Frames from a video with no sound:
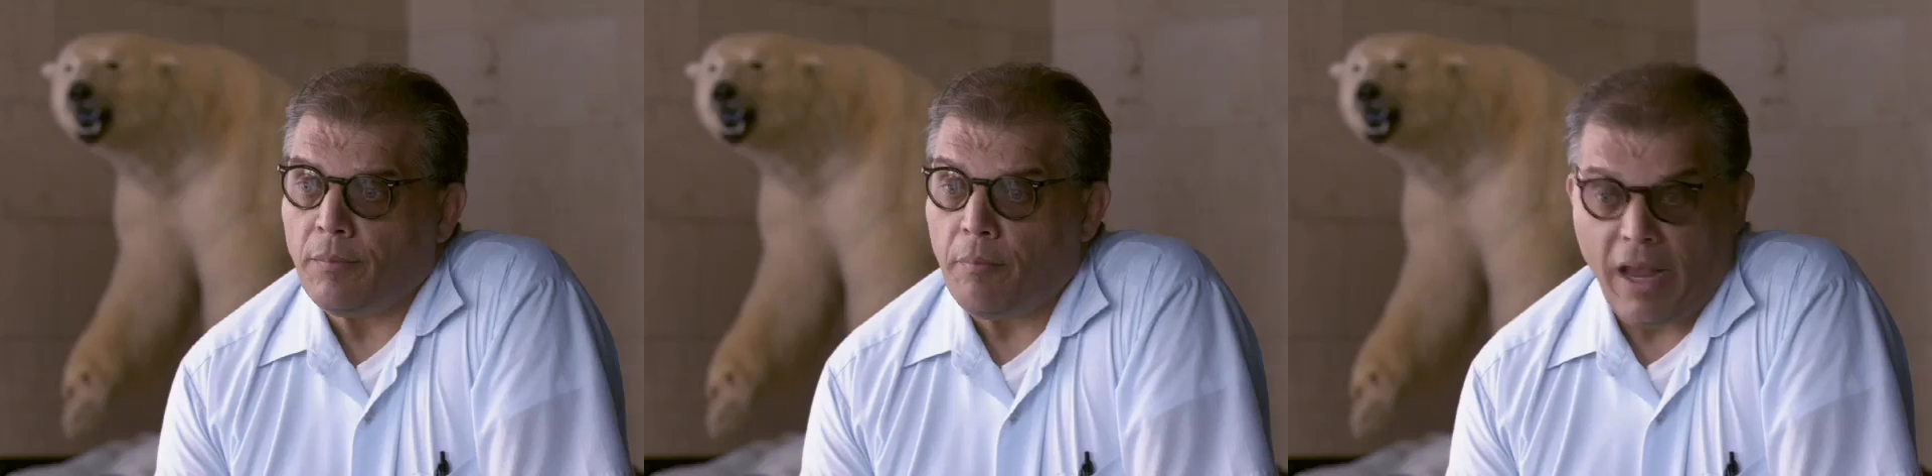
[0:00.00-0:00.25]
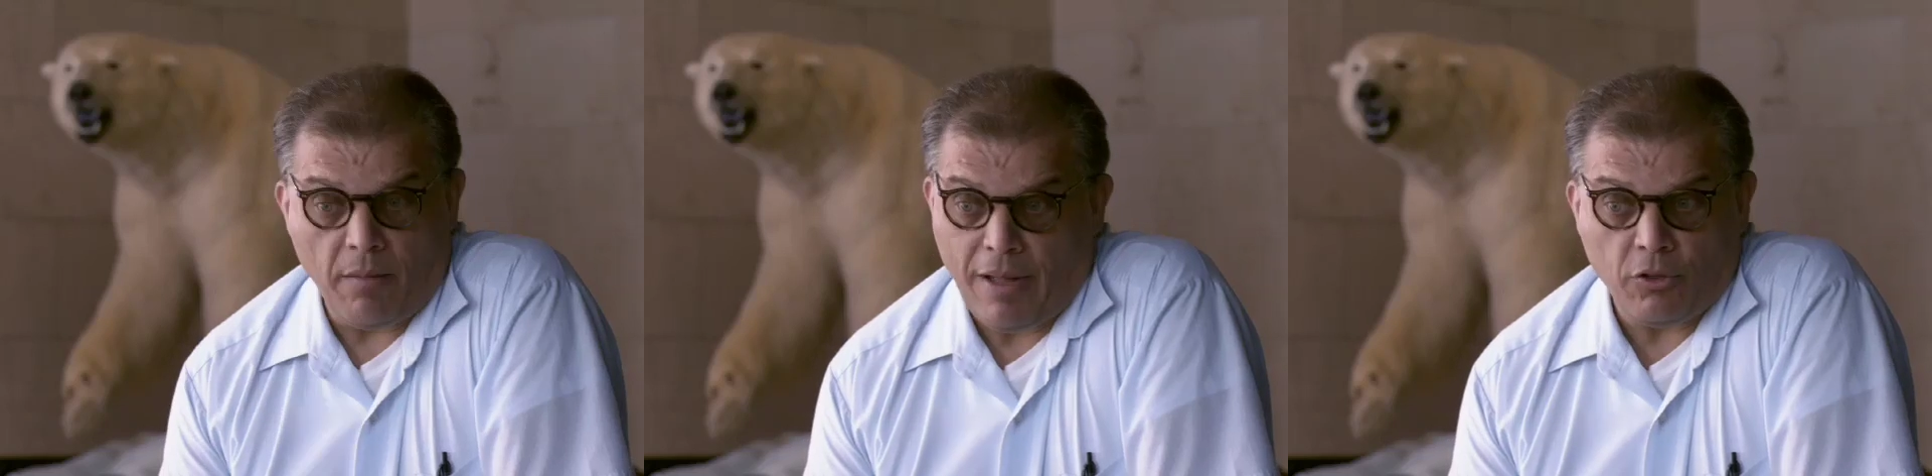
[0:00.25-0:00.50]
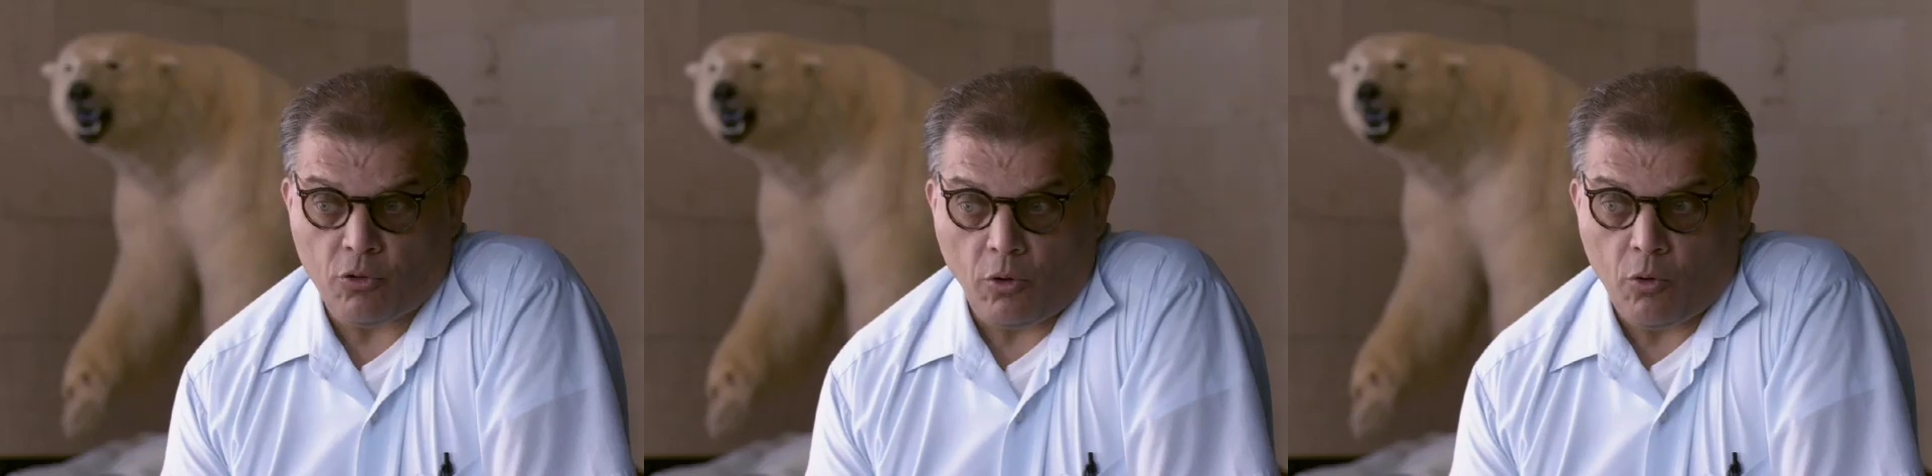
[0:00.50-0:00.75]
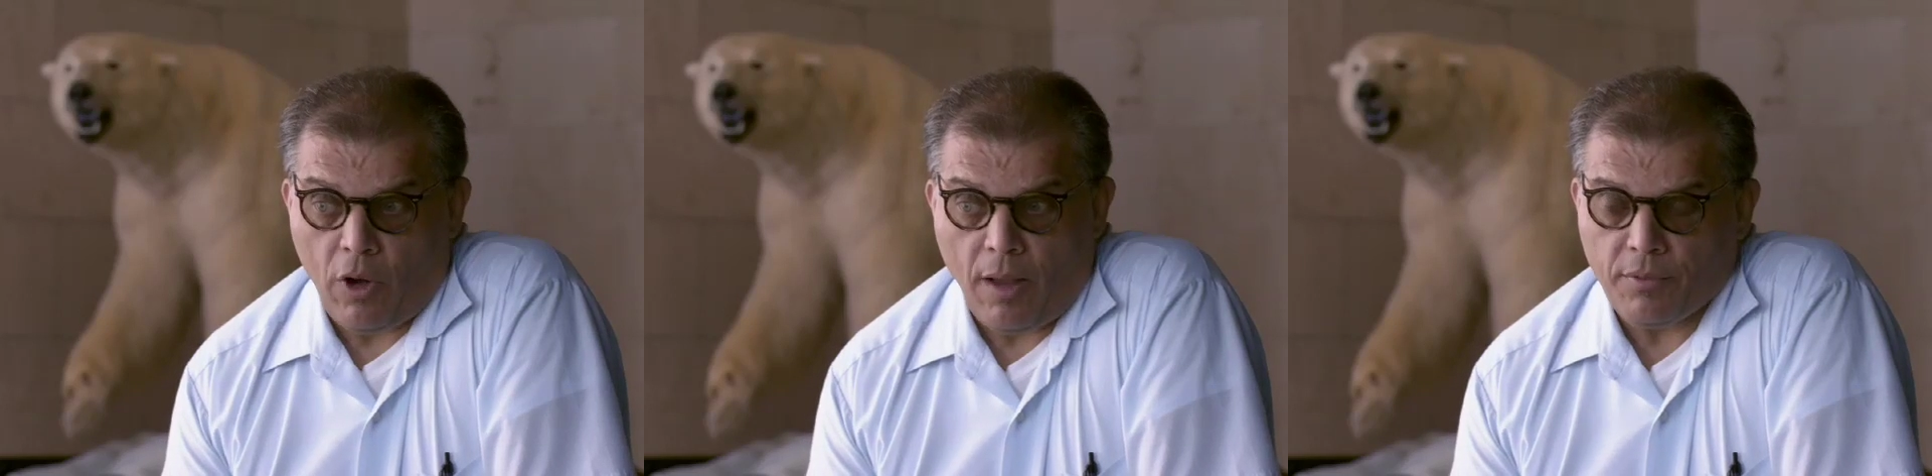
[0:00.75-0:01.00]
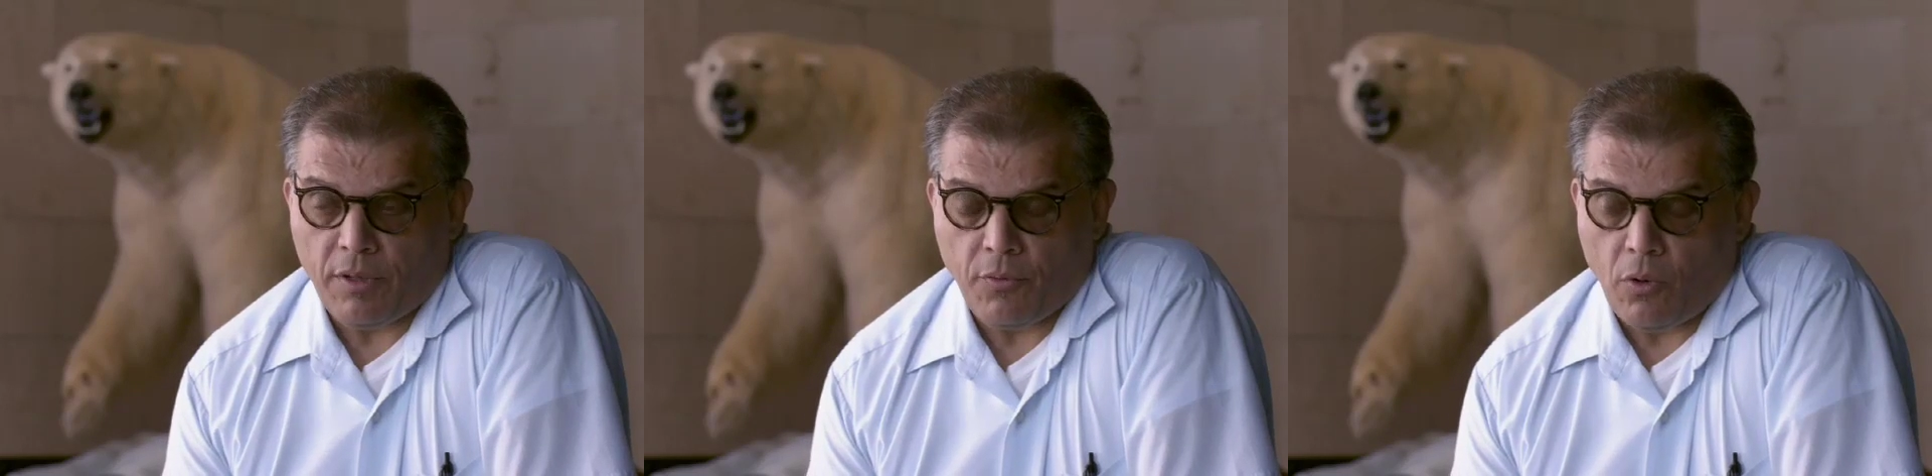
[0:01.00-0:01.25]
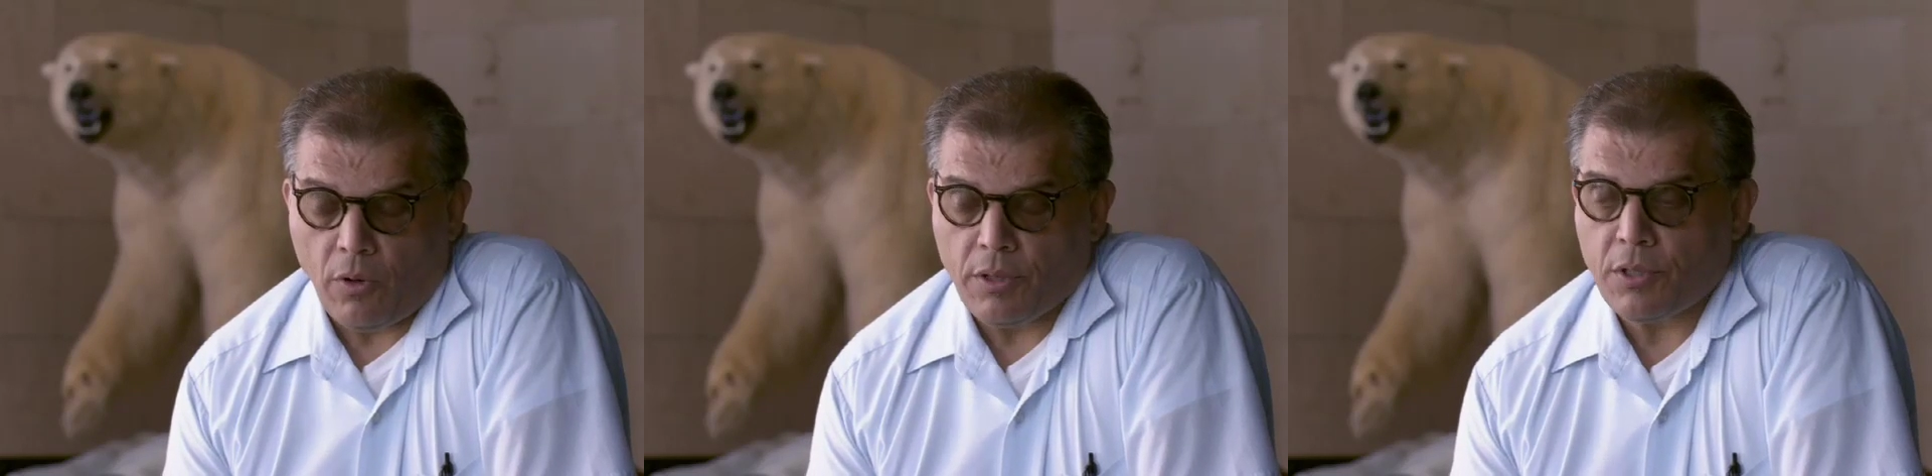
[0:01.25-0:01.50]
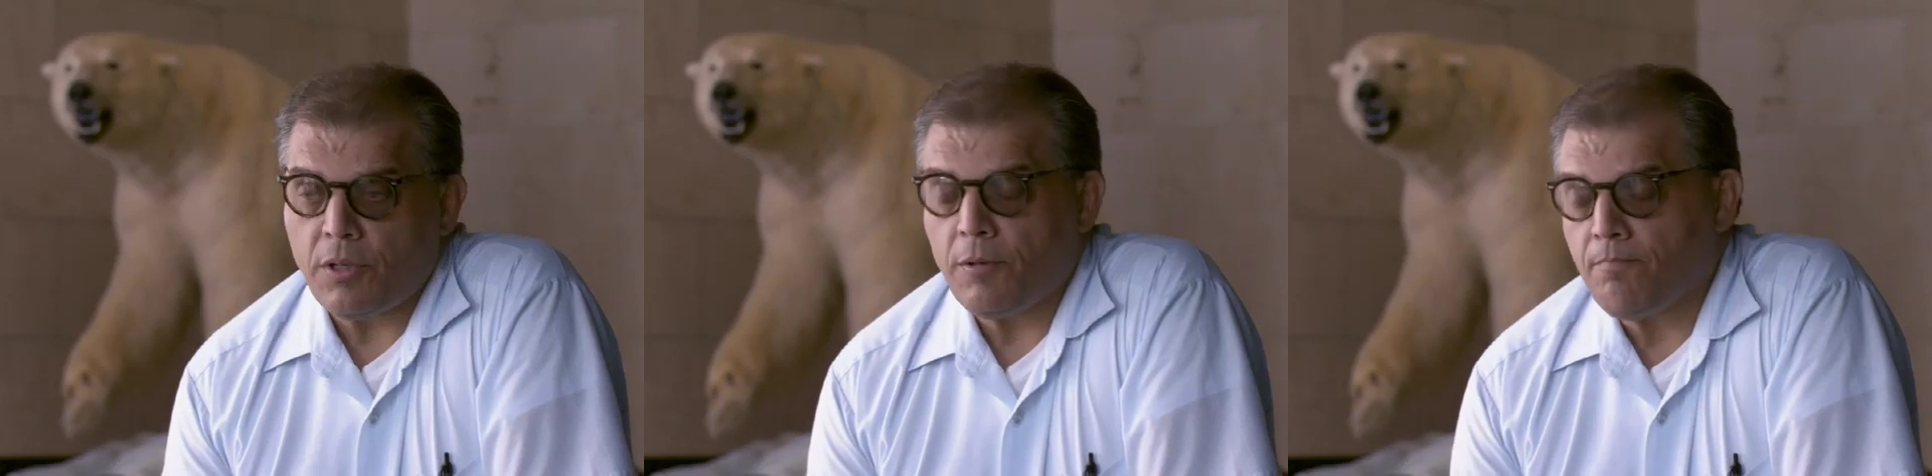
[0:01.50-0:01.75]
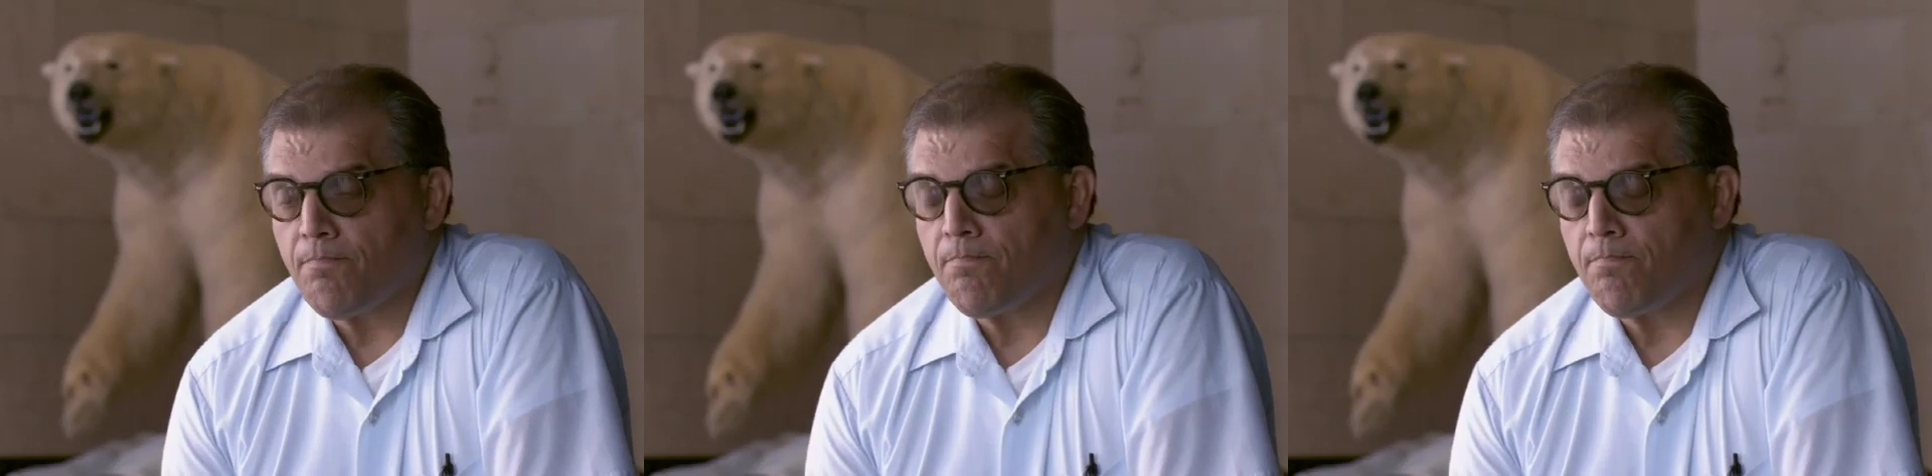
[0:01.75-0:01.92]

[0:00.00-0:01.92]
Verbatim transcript: male menstrual cramps, of course,